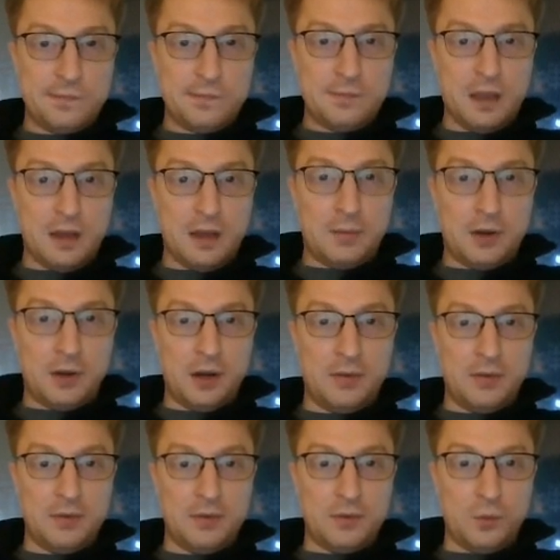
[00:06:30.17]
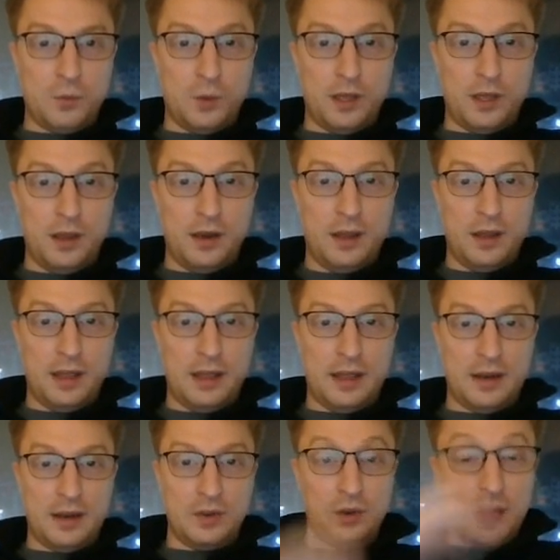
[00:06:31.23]
Coming off of a win
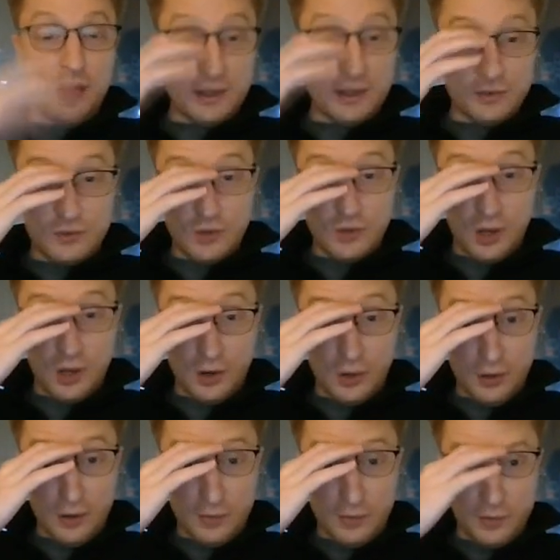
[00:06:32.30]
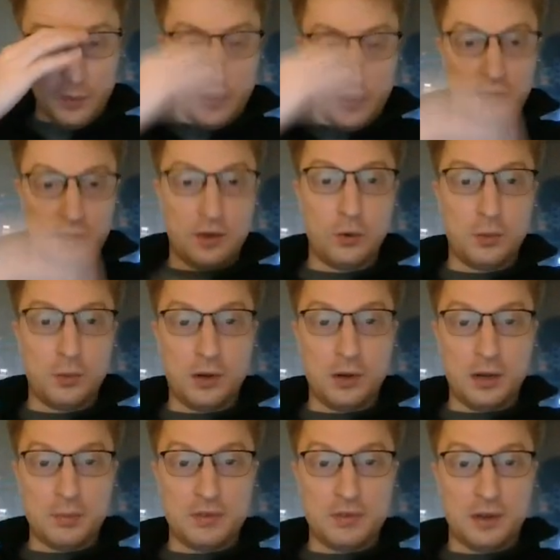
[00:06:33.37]
and looking stronger every week. Cooper
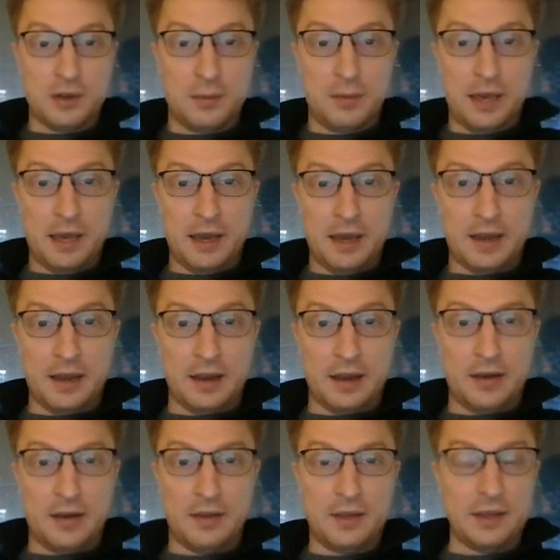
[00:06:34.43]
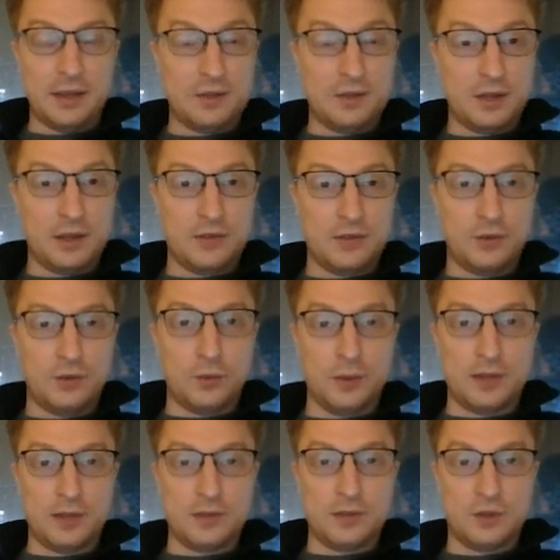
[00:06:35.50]
Kupp has come back and I think he's on a
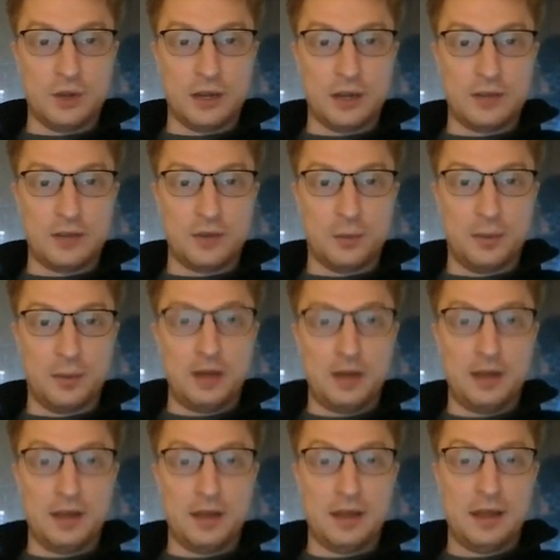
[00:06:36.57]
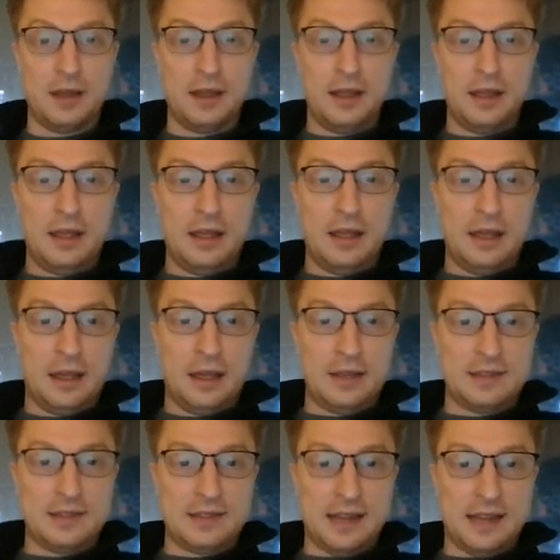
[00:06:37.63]
2-win streak. So many
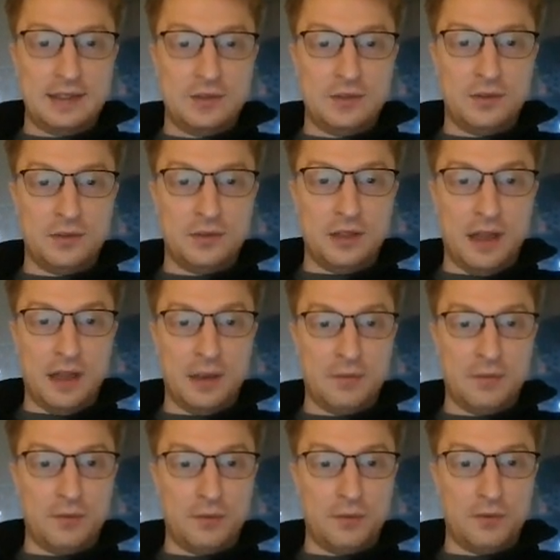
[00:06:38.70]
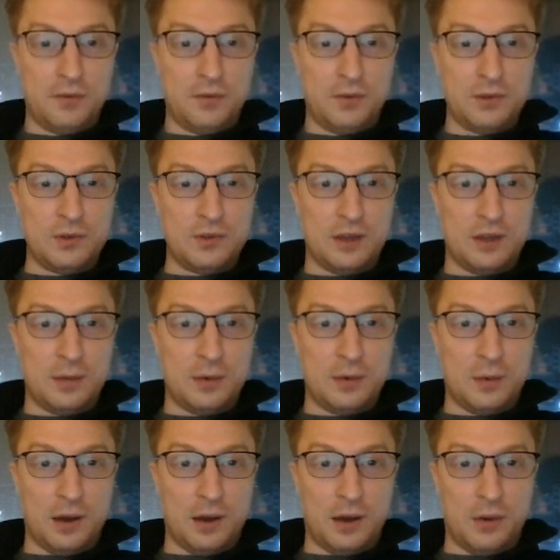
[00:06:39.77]
signs of life for the first time in a
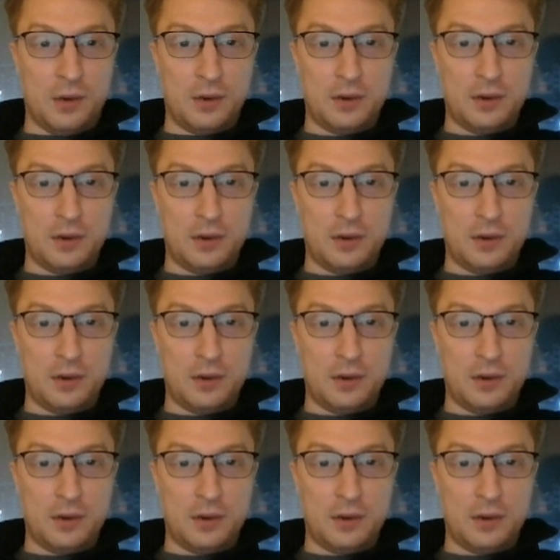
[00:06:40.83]
while.